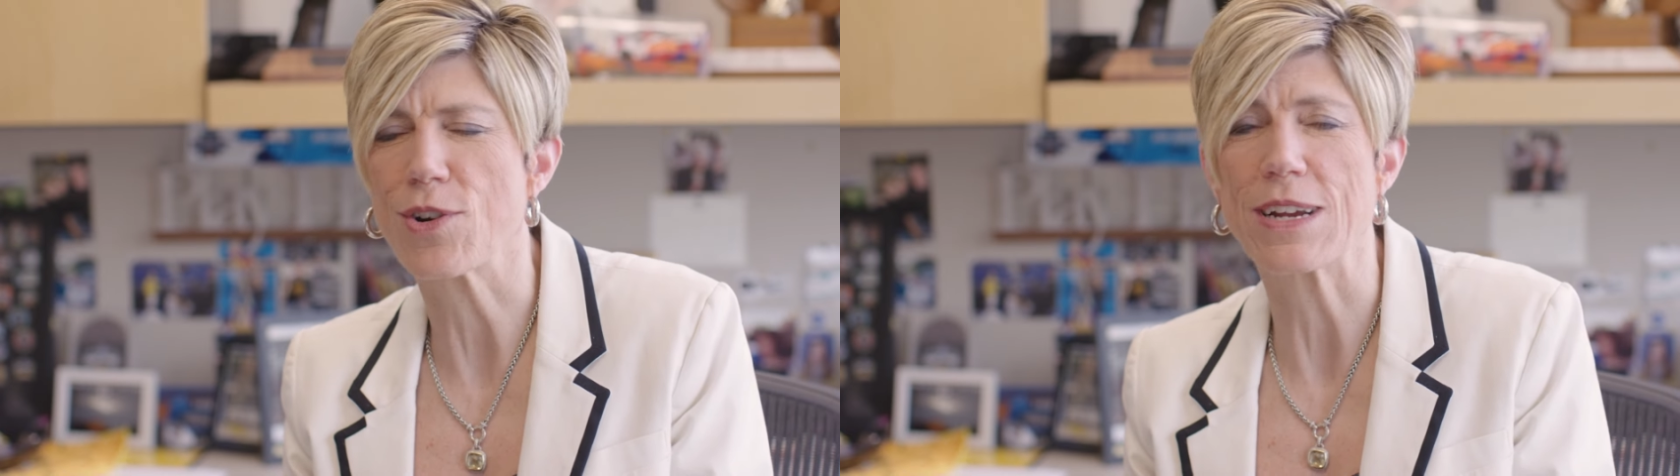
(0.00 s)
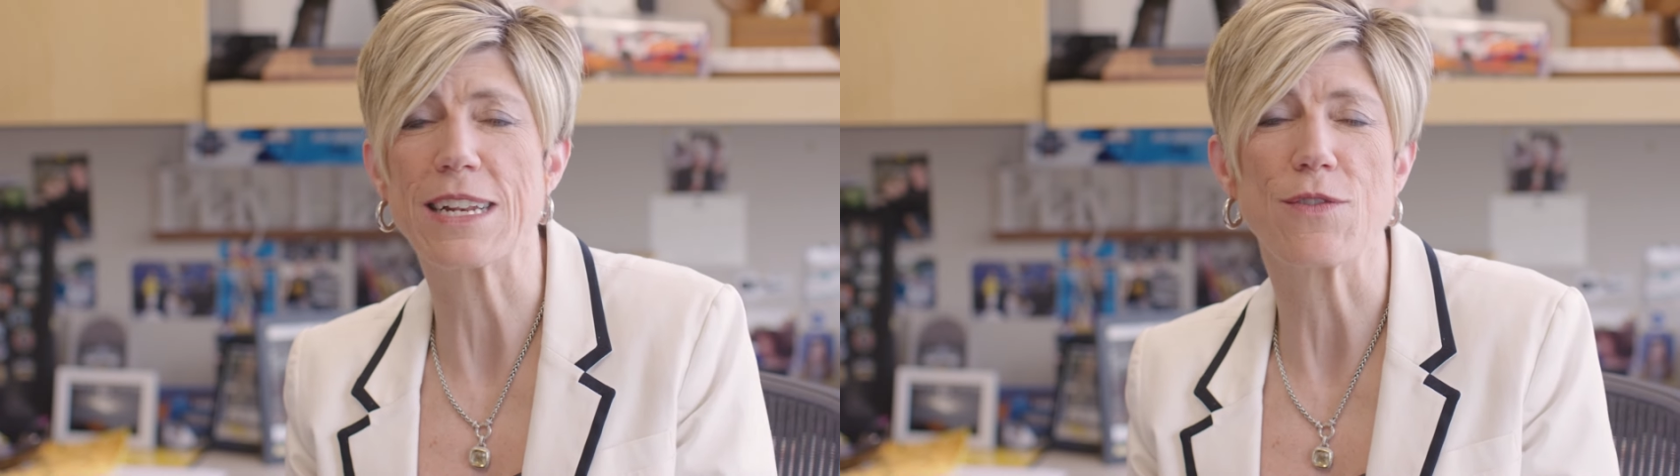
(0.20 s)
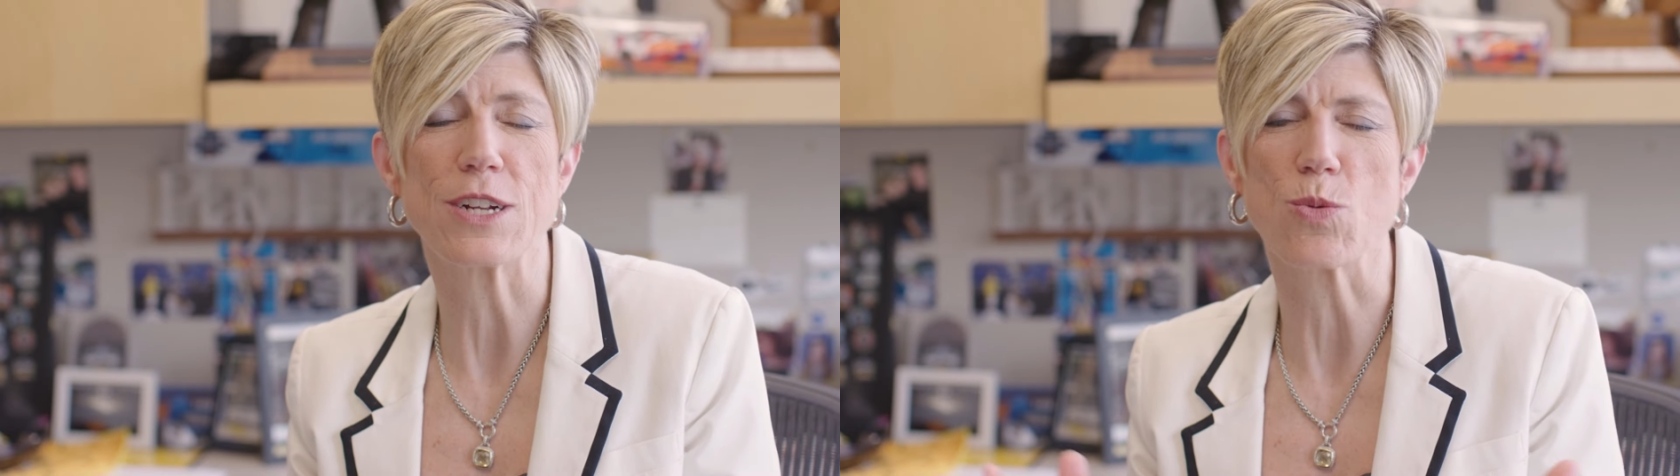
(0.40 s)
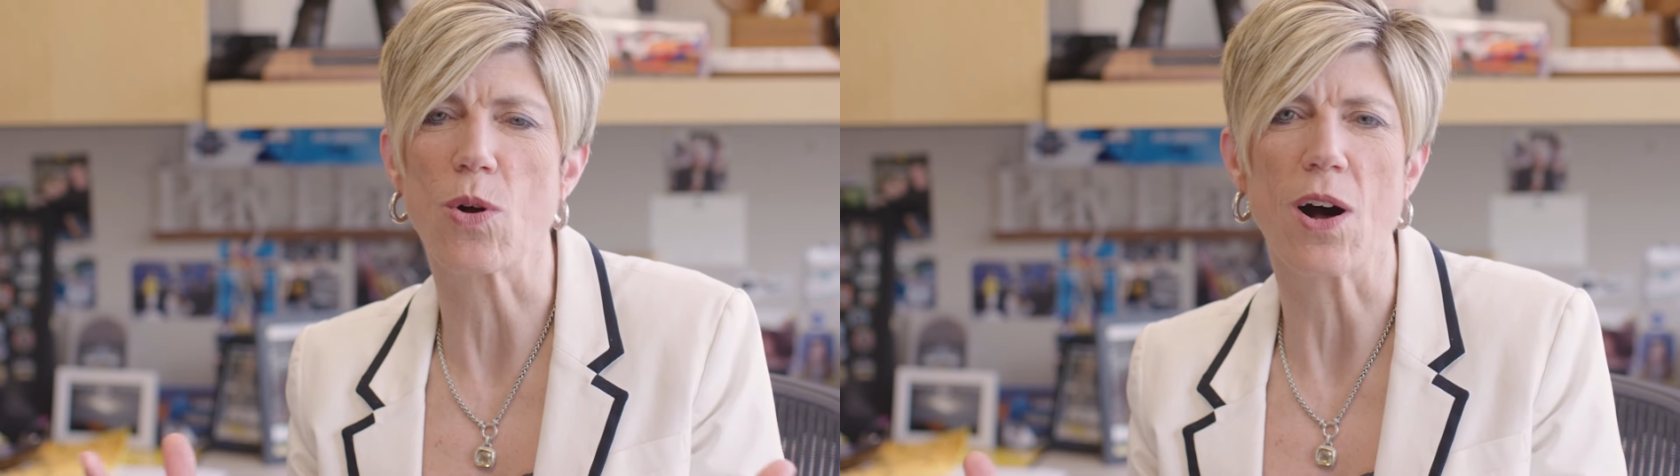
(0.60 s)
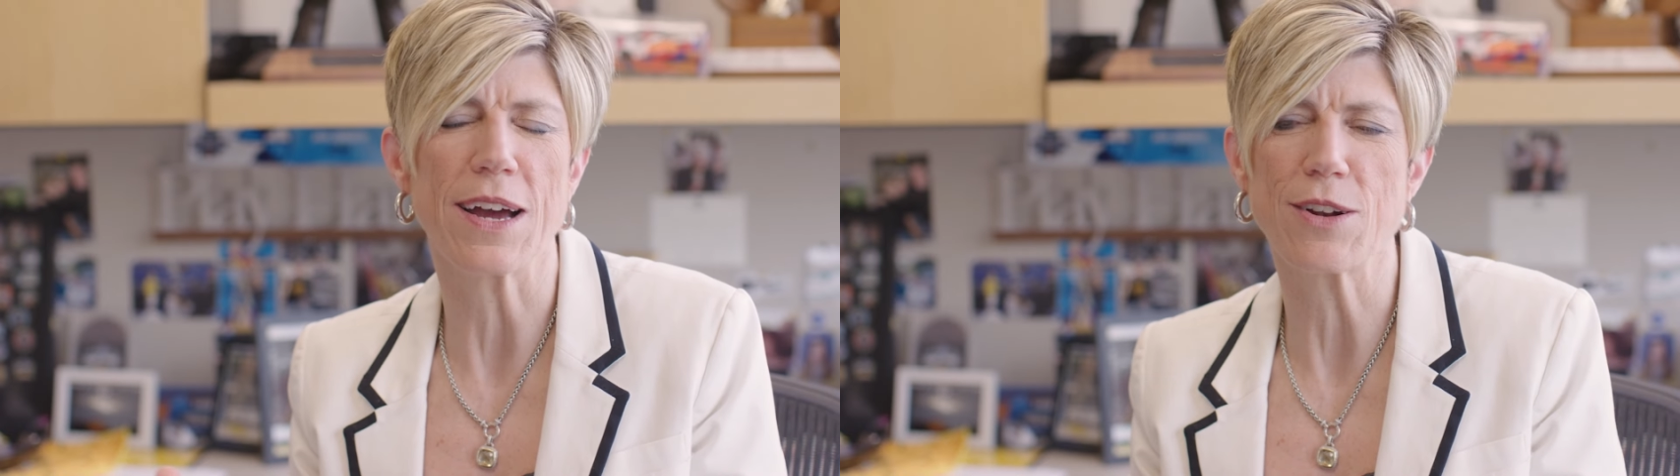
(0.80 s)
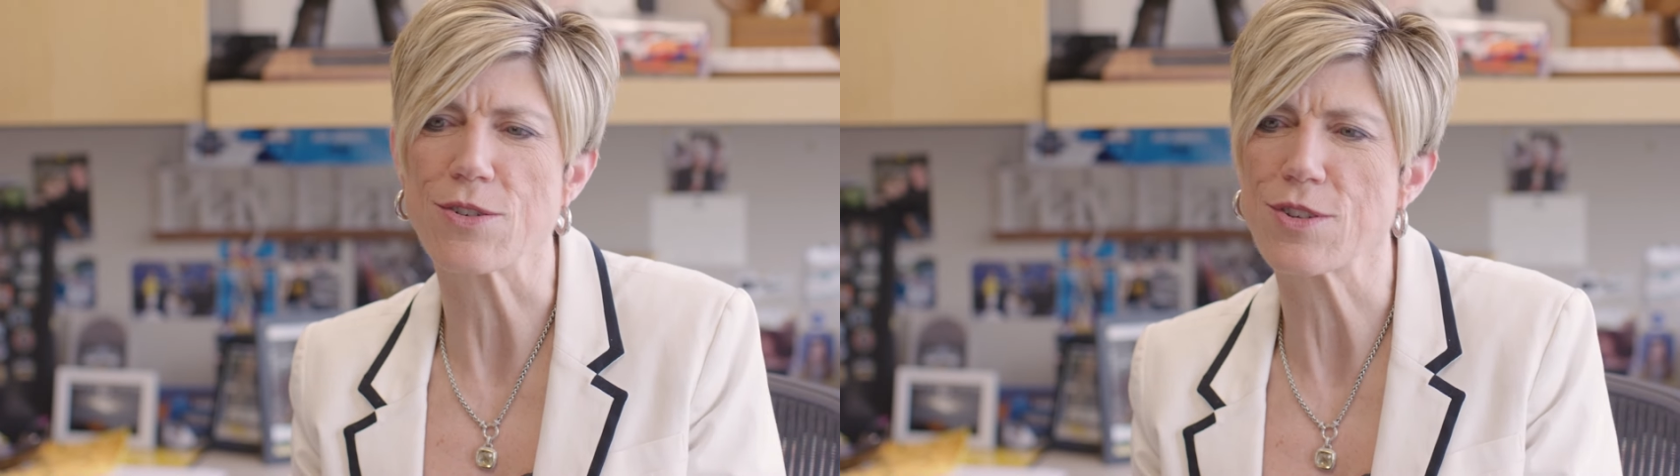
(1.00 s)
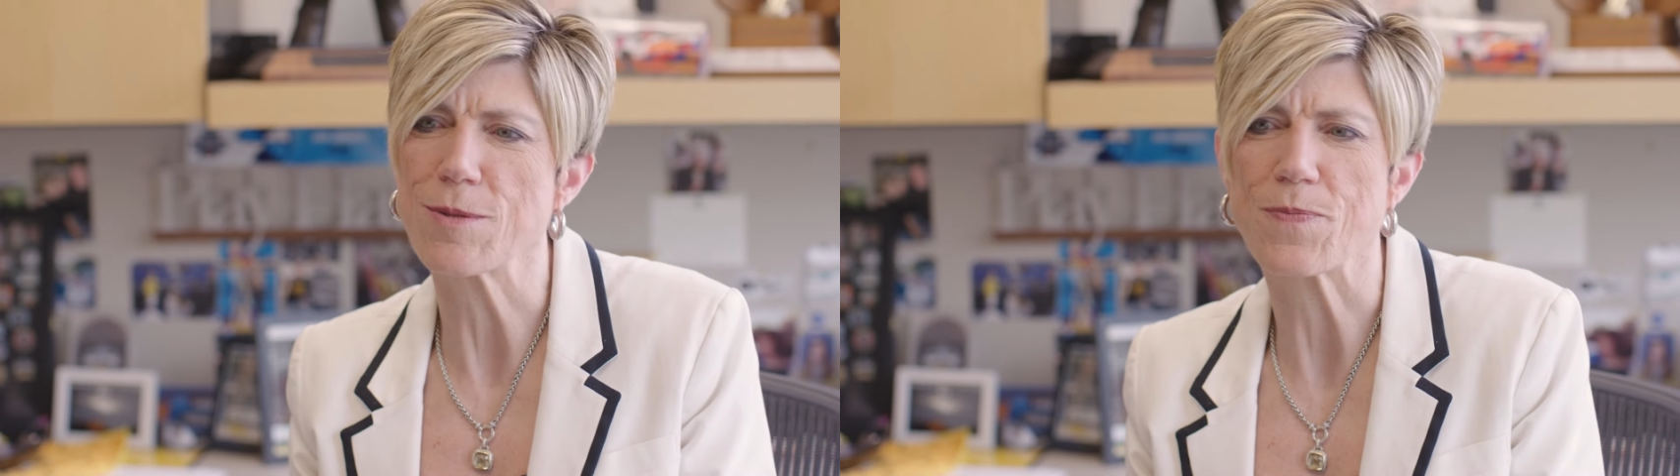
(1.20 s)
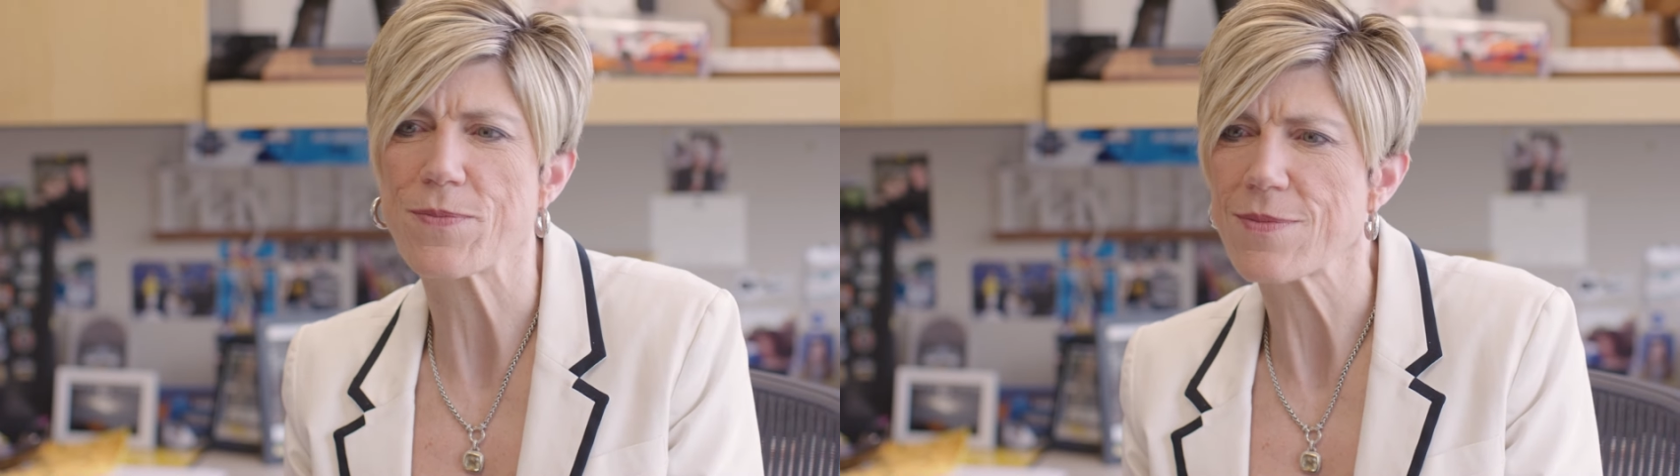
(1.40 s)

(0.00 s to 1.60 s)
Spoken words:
her individual honors.